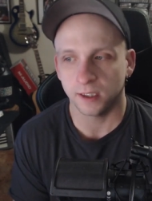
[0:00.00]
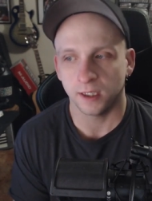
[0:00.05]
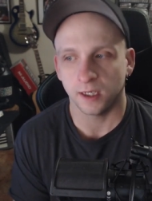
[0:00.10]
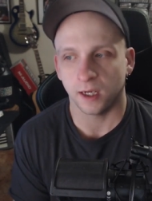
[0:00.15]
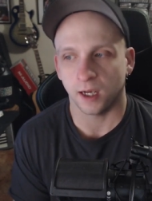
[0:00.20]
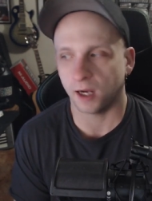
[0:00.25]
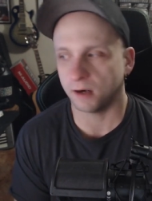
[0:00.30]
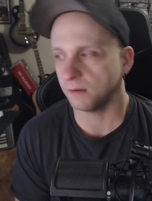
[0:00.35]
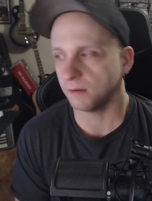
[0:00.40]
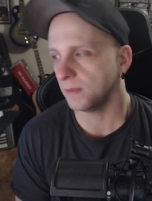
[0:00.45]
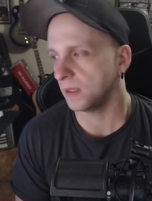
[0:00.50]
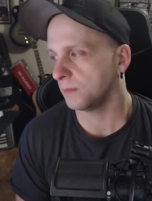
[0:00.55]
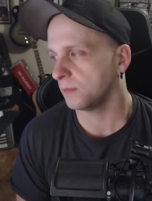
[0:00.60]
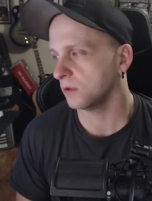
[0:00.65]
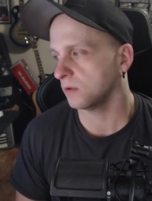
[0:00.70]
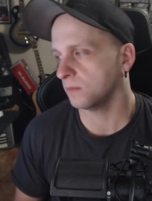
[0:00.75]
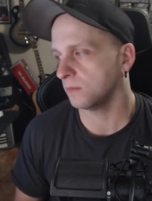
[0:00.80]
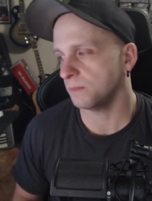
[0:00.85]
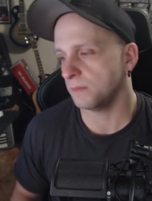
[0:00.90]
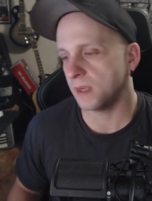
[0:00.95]
I
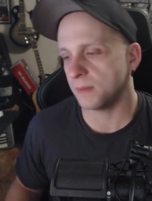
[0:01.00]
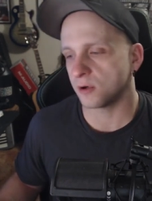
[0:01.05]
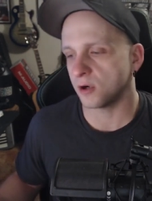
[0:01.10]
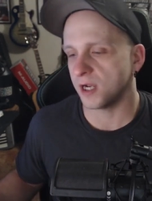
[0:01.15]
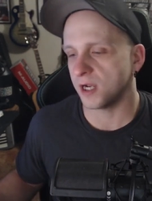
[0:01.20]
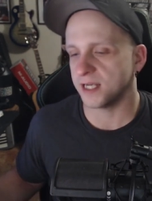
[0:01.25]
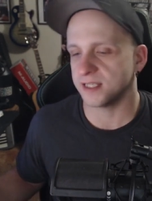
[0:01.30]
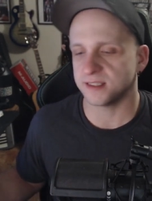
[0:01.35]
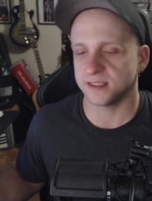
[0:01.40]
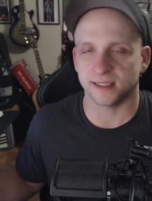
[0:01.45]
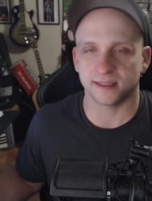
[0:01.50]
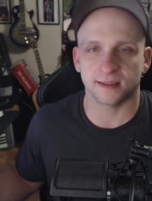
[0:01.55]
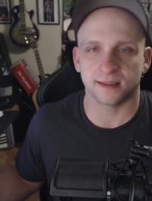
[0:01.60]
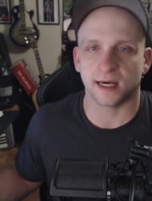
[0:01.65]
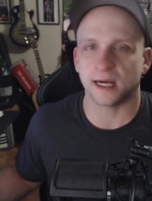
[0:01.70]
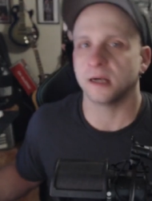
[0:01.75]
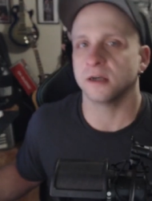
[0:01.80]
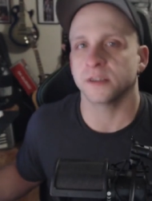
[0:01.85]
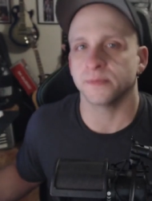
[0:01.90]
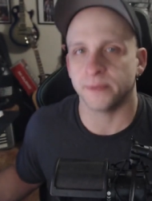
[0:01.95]
remember memorizing
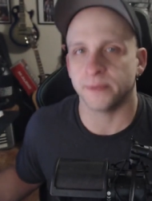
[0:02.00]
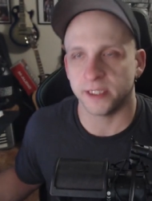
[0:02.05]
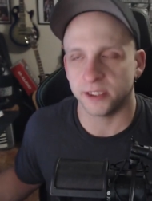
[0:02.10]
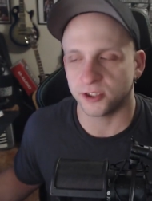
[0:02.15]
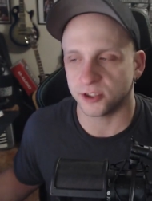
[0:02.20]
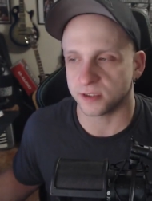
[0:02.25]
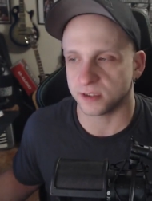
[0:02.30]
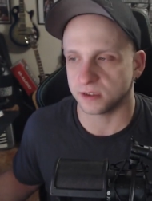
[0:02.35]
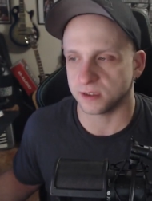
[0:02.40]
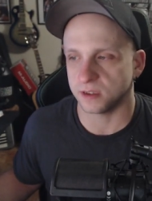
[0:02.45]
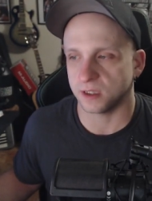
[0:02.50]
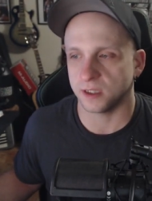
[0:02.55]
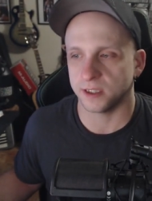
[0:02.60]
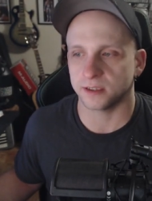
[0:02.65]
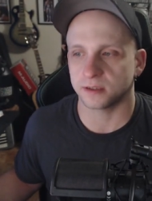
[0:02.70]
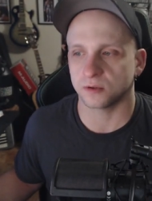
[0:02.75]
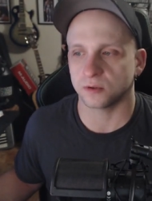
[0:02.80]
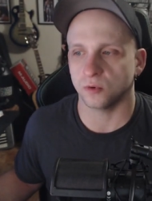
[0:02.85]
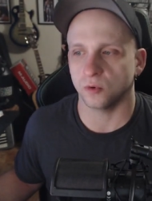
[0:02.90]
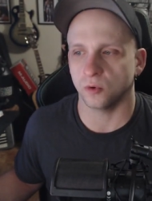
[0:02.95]
entire speeches in high
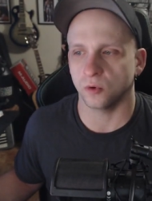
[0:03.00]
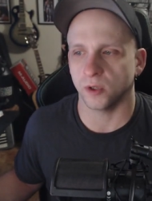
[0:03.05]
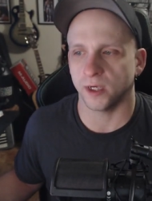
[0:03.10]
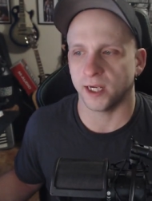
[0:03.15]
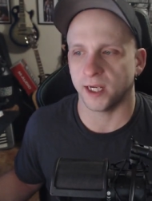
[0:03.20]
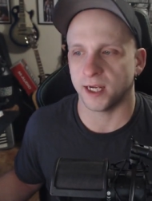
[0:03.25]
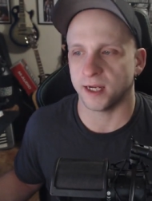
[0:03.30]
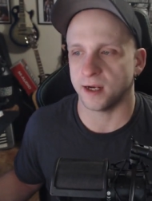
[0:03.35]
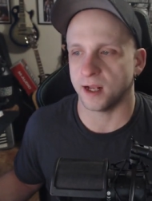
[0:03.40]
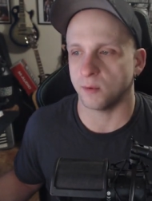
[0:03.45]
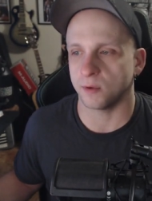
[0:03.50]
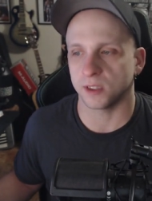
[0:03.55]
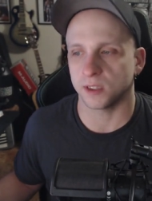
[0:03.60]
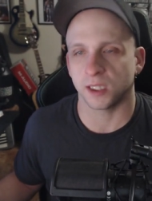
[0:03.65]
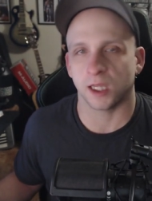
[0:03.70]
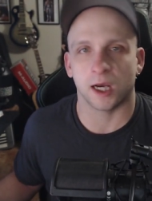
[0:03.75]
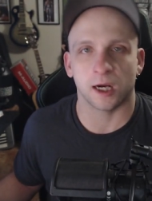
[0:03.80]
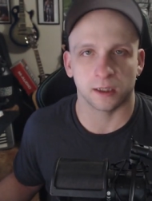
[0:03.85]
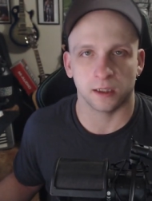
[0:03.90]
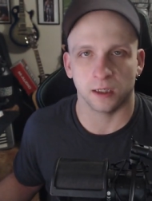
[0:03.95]
school and I would
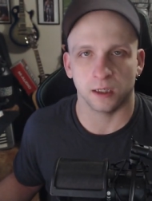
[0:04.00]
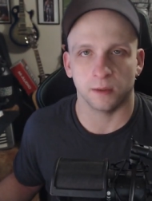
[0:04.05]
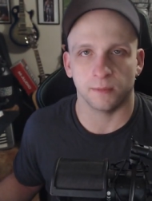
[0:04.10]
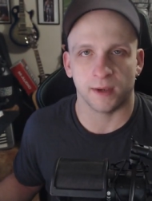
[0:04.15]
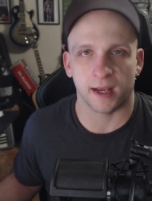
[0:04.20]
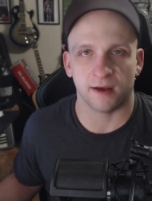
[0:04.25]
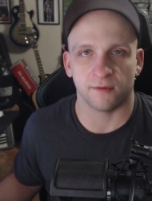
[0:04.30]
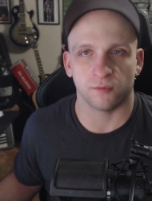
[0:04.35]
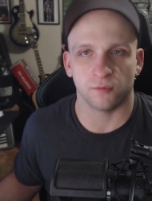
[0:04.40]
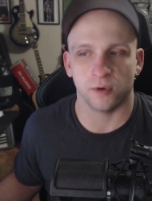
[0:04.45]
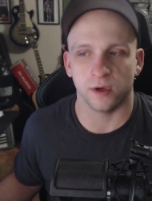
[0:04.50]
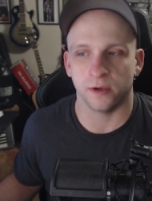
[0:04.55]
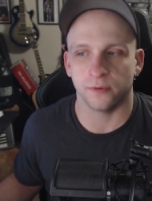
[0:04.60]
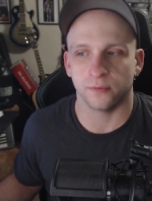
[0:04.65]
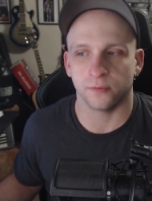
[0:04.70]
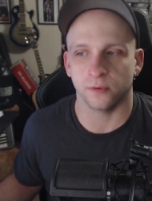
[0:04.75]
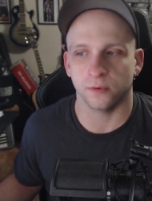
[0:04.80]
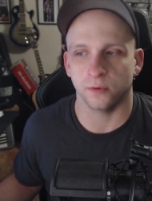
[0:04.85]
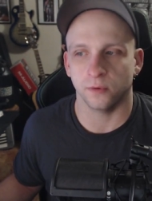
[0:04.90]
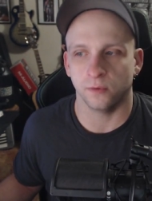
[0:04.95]
lock up halfway
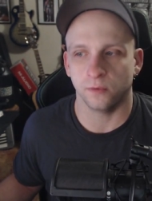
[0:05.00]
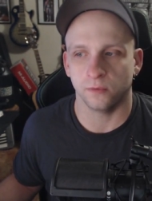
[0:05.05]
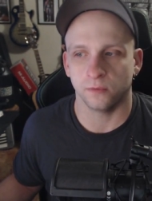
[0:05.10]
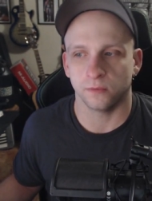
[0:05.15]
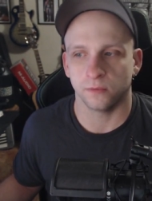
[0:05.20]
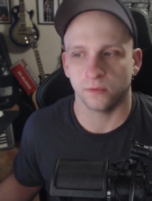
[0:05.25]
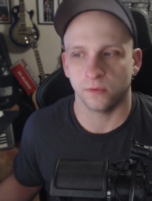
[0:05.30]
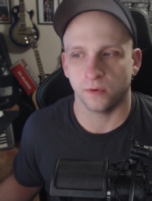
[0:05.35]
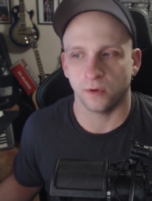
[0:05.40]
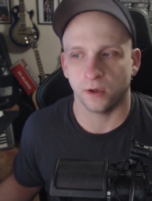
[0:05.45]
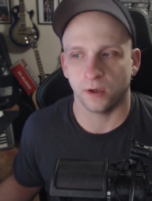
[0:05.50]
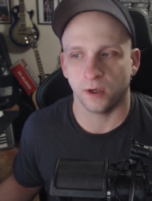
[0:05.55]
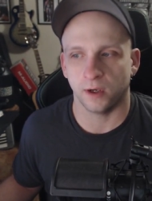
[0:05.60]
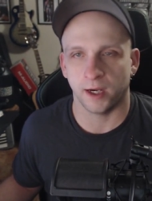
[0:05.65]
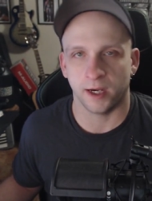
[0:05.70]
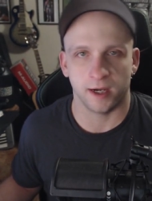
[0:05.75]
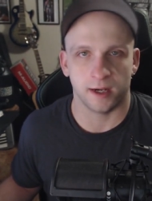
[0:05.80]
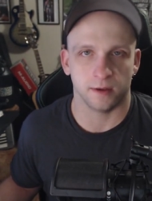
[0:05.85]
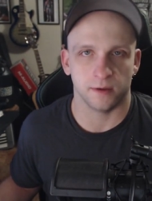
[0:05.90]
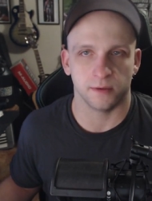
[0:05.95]
through.
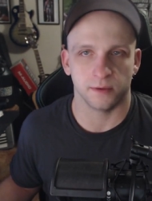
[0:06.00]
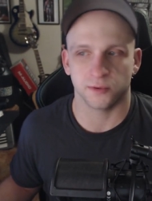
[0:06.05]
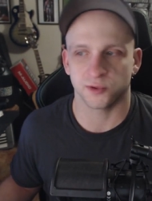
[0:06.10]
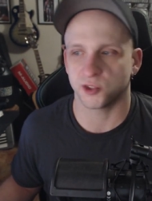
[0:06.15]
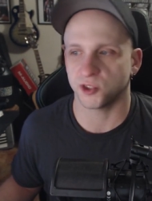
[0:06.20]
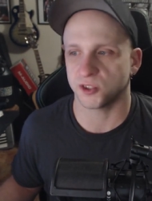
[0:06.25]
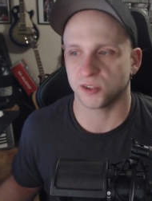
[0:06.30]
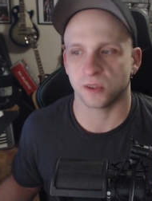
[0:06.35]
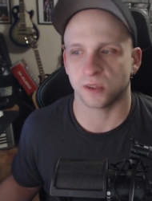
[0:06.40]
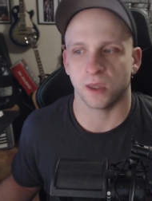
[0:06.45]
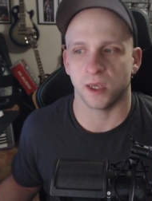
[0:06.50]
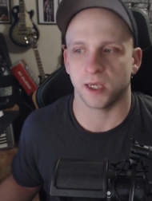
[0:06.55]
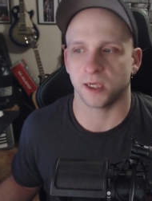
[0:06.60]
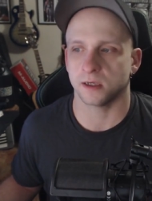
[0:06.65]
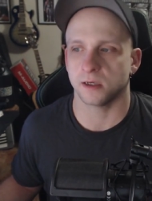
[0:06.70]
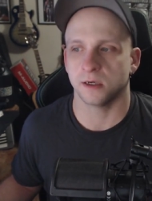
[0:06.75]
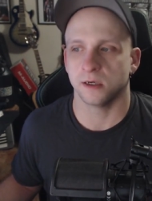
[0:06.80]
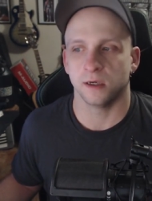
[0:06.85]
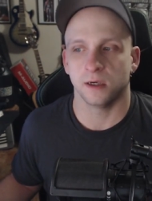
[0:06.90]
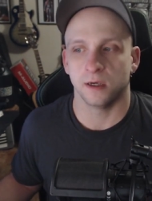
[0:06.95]
And it was just
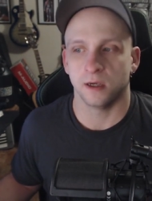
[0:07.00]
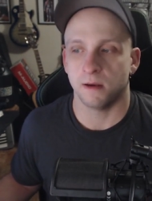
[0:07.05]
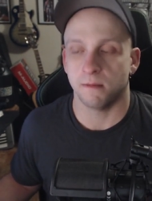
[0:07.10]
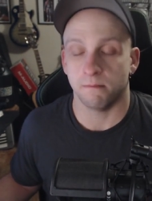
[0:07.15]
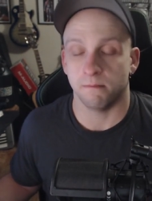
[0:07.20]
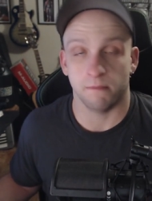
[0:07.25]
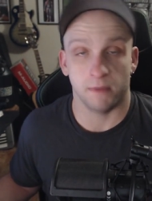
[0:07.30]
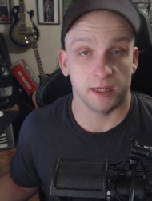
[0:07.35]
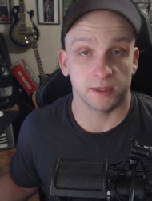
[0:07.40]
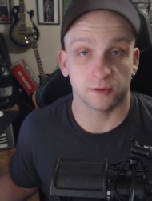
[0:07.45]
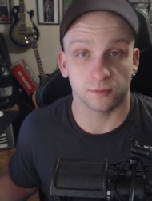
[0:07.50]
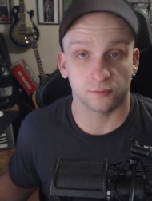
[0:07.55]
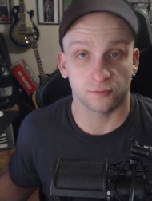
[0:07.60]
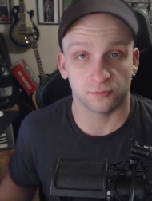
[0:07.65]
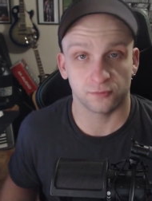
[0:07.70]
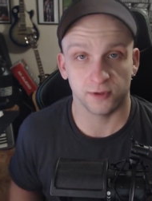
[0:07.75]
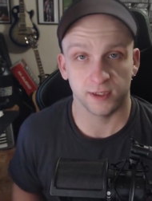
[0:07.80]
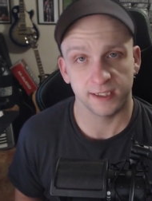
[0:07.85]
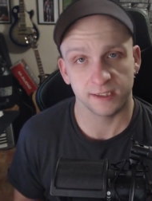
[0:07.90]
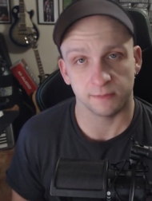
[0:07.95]
like mental
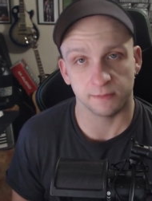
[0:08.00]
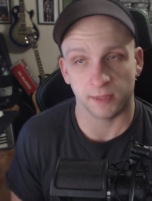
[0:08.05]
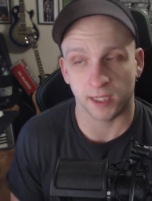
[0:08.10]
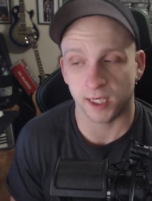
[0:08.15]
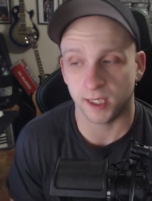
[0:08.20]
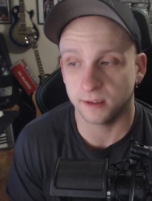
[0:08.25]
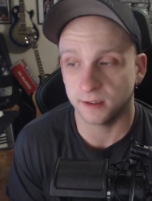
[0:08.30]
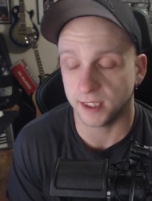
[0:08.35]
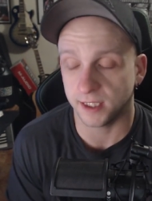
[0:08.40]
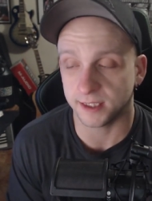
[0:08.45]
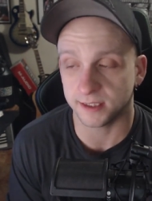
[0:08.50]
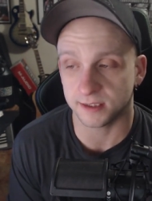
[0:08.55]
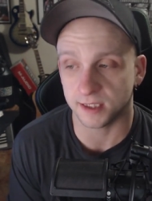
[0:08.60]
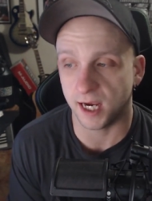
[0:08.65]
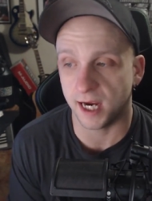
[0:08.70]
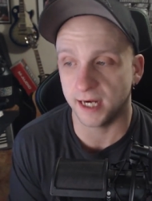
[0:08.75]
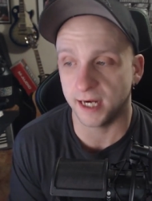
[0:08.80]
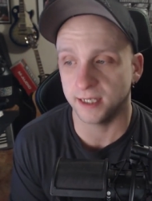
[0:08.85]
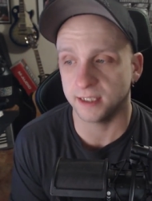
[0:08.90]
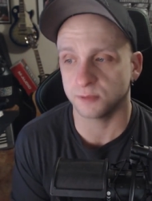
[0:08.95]
freeze, man.
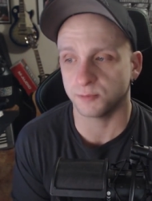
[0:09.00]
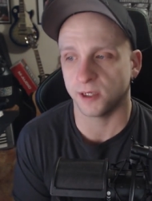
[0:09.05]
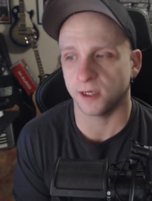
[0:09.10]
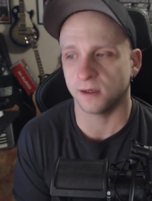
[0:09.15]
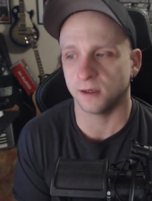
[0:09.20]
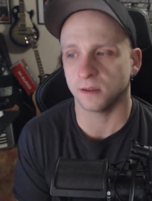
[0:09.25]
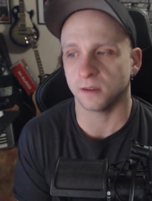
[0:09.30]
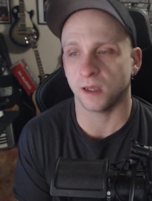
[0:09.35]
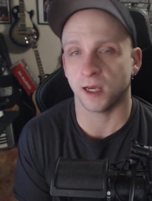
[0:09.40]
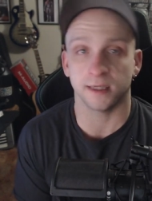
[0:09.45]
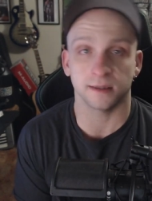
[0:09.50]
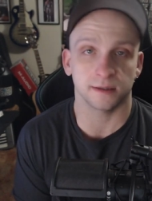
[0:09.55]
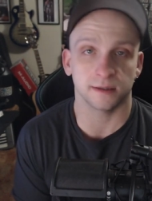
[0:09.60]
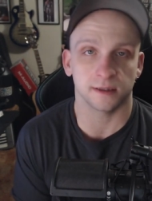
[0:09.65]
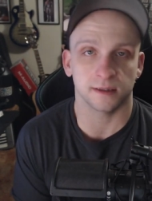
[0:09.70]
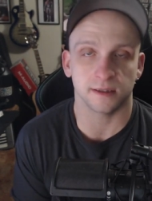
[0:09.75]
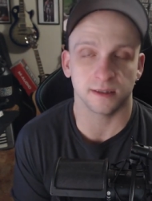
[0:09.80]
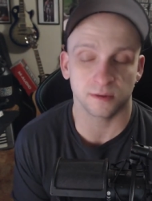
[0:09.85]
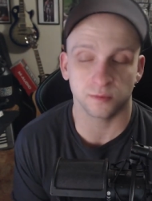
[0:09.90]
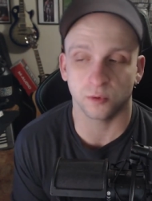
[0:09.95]
Anxiety is paralyzing.
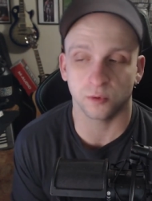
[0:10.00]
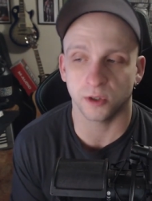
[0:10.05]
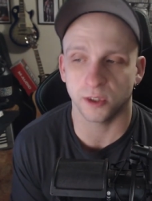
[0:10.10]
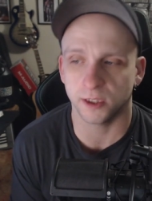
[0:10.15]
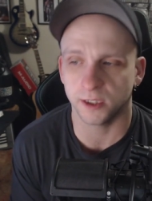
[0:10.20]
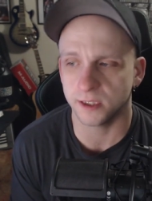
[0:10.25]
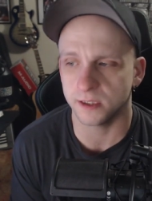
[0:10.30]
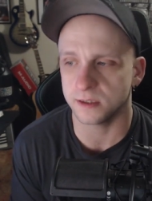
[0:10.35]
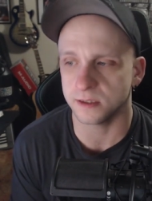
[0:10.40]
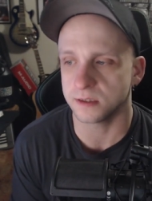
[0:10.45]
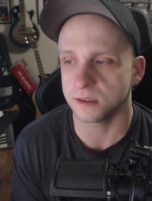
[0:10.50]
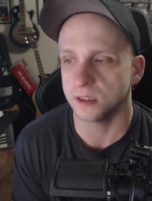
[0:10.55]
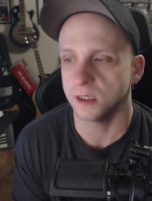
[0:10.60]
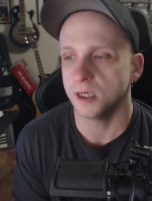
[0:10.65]
It's what it is.